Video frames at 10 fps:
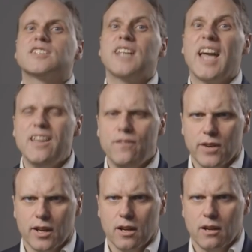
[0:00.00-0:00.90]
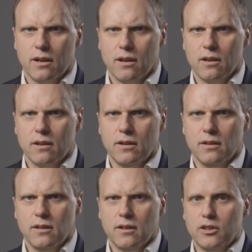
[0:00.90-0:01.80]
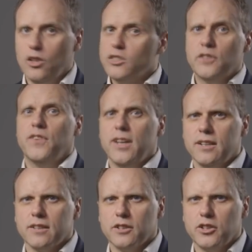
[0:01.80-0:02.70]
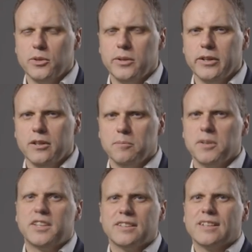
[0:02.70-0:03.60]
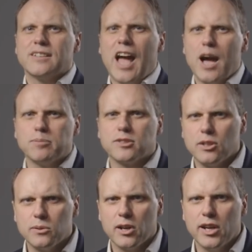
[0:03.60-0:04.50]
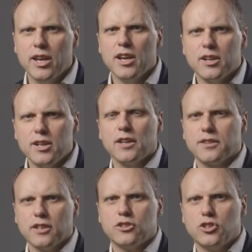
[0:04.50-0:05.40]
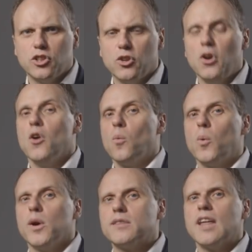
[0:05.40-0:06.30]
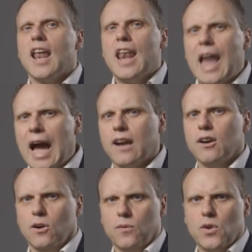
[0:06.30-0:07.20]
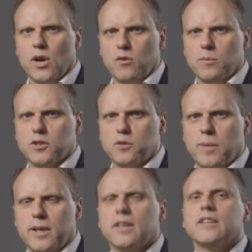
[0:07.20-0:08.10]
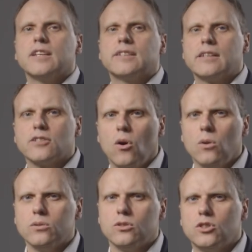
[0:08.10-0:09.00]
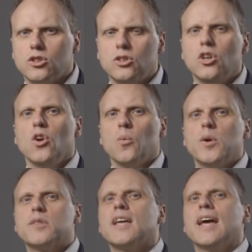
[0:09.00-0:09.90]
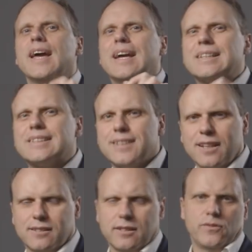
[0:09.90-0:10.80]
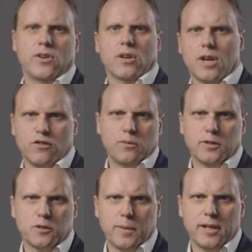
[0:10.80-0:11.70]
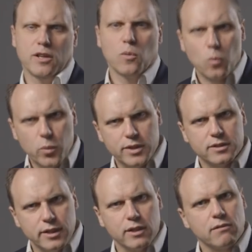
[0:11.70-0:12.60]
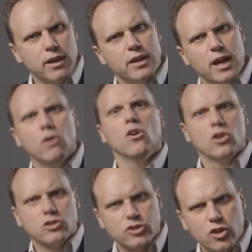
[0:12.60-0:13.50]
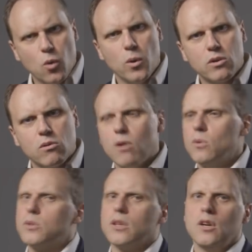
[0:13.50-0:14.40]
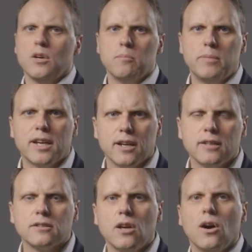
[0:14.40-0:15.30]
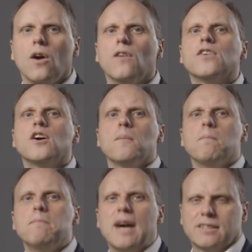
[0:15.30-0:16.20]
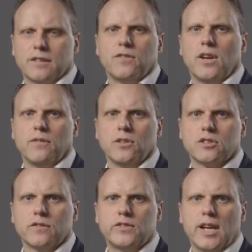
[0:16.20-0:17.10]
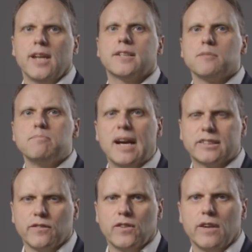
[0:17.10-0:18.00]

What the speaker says: saving. Huh? Not defending the New Deal, but this has absolutely nothing to do with lack of government spending. This has all to do with excessive government spending, what we're seeing right now. Slower growth because of massive levels of debt, because